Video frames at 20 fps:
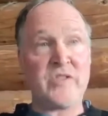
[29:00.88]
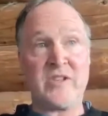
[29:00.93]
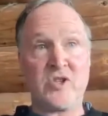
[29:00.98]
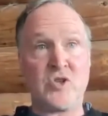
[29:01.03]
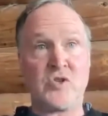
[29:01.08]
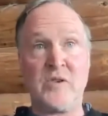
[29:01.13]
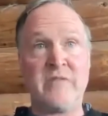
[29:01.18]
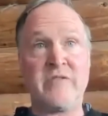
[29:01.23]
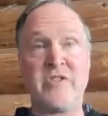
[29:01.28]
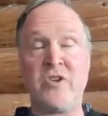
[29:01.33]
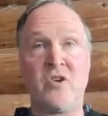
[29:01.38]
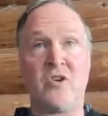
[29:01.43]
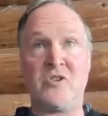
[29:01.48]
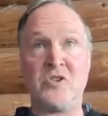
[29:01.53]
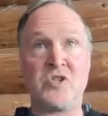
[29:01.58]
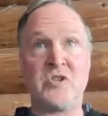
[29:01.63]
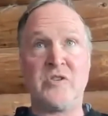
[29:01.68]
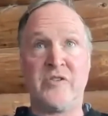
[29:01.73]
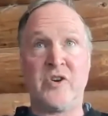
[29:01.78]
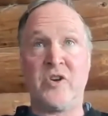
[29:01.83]
tree of the
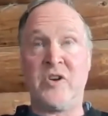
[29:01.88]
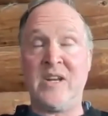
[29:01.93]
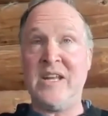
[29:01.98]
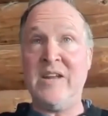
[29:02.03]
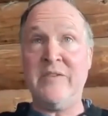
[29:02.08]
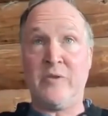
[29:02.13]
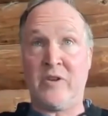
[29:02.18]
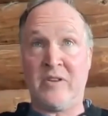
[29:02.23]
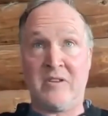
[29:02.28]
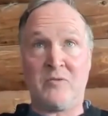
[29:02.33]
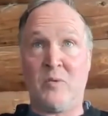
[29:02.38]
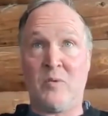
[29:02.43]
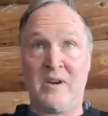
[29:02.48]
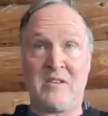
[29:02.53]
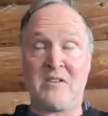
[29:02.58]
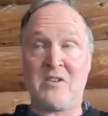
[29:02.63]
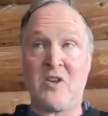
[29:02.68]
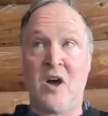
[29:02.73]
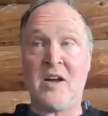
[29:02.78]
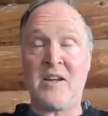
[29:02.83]
knowledge of good and evil is what
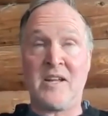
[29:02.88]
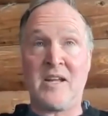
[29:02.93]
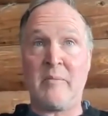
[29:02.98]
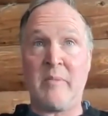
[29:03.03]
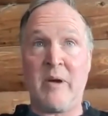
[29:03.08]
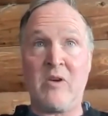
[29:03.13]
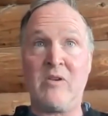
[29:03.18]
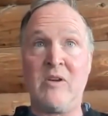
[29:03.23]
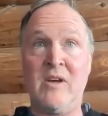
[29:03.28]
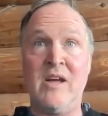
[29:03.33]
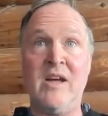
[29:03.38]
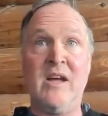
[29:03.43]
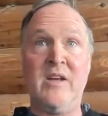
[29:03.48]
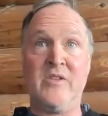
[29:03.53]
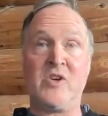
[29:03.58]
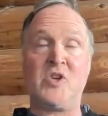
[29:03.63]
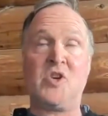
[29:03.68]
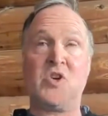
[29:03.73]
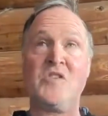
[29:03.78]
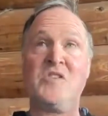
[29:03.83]
it's talking about.
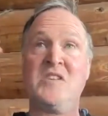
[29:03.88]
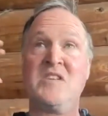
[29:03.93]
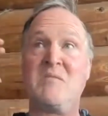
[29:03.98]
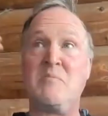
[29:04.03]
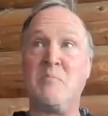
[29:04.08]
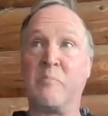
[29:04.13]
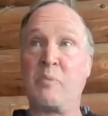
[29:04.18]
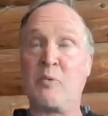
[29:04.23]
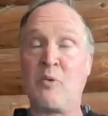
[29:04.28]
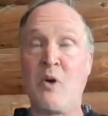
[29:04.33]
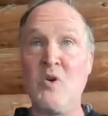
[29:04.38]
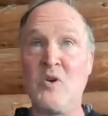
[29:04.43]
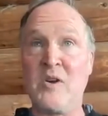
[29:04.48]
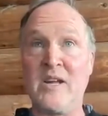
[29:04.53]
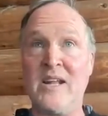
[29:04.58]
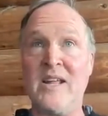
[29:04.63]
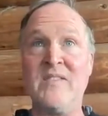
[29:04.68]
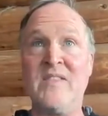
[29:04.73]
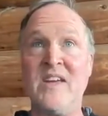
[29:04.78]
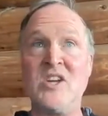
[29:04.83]
The curse is
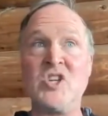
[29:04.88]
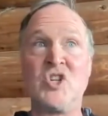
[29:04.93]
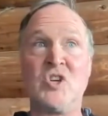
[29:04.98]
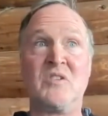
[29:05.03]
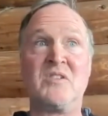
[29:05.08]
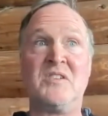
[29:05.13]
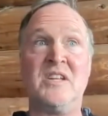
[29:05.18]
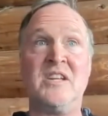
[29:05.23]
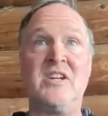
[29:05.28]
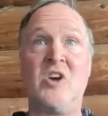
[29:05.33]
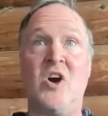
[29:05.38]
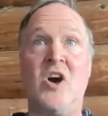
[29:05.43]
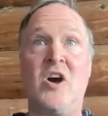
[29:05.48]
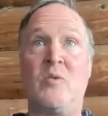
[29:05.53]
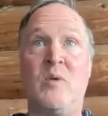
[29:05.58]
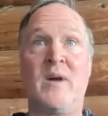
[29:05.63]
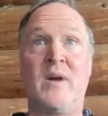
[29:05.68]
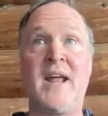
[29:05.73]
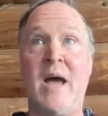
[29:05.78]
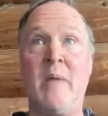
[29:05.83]
broken and they shall see
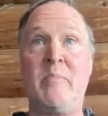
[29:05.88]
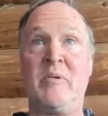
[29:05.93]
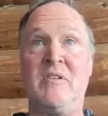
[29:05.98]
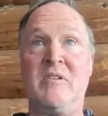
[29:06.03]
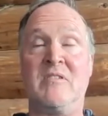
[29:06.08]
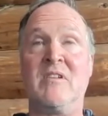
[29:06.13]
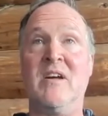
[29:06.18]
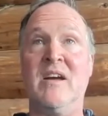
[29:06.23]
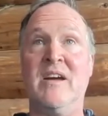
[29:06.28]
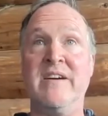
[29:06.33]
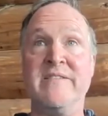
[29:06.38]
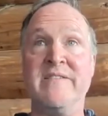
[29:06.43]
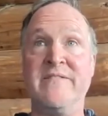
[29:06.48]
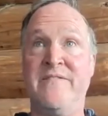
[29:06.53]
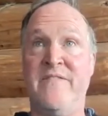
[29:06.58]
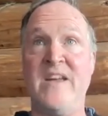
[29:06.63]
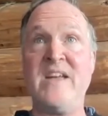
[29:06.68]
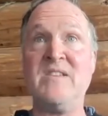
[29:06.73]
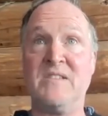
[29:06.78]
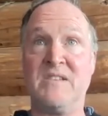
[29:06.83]
God. What happens?
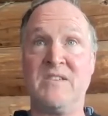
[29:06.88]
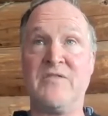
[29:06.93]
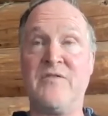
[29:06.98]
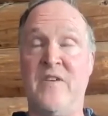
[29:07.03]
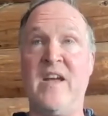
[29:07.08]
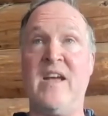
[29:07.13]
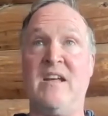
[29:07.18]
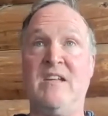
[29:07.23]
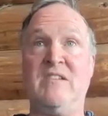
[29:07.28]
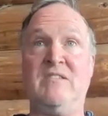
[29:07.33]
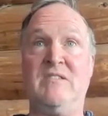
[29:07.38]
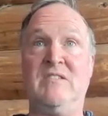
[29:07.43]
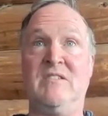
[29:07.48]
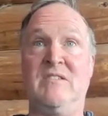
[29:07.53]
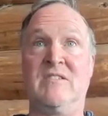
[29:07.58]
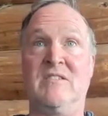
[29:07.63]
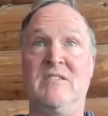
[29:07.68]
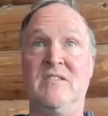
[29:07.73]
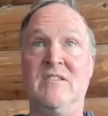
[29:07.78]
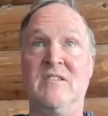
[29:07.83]
Face to face.
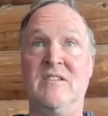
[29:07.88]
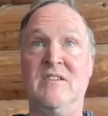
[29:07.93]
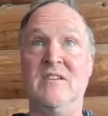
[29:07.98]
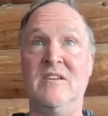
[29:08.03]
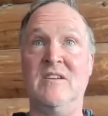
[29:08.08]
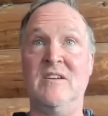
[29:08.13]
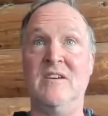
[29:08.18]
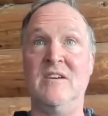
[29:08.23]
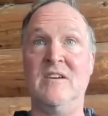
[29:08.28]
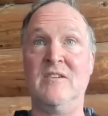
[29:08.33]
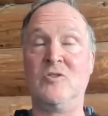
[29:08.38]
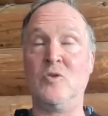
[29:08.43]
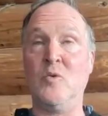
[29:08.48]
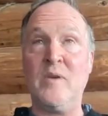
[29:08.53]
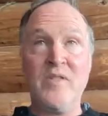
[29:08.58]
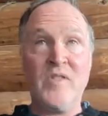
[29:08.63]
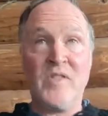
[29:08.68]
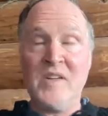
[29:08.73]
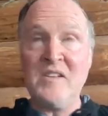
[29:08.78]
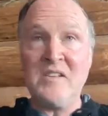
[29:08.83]
So
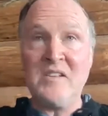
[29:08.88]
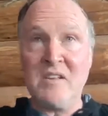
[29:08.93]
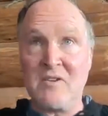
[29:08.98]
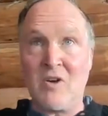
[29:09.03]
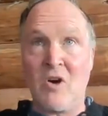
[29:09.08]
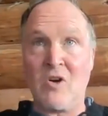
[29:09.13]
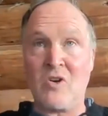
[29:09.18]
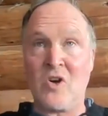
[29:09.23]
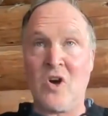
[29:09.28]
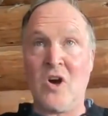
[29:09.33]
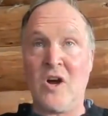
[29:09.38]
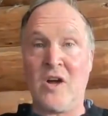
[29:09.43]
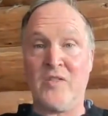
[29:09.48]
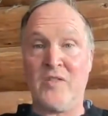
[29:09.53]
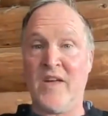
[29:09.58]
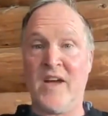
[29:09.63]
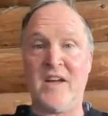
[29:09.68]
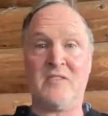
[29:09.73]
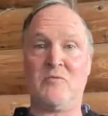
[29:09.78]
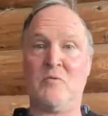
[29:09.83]
when this is all gone,
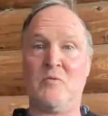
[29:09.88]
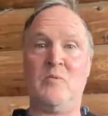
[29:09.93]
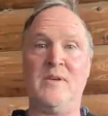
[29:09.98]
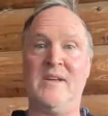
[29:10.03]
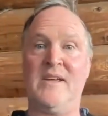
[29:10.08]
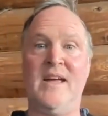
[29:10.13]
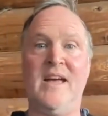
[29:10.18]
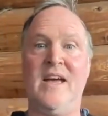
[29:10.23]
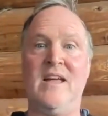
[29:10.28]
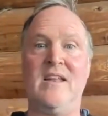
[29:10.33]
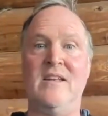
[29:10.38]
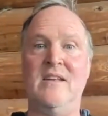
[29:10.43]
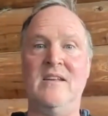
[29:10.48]
that's what we get.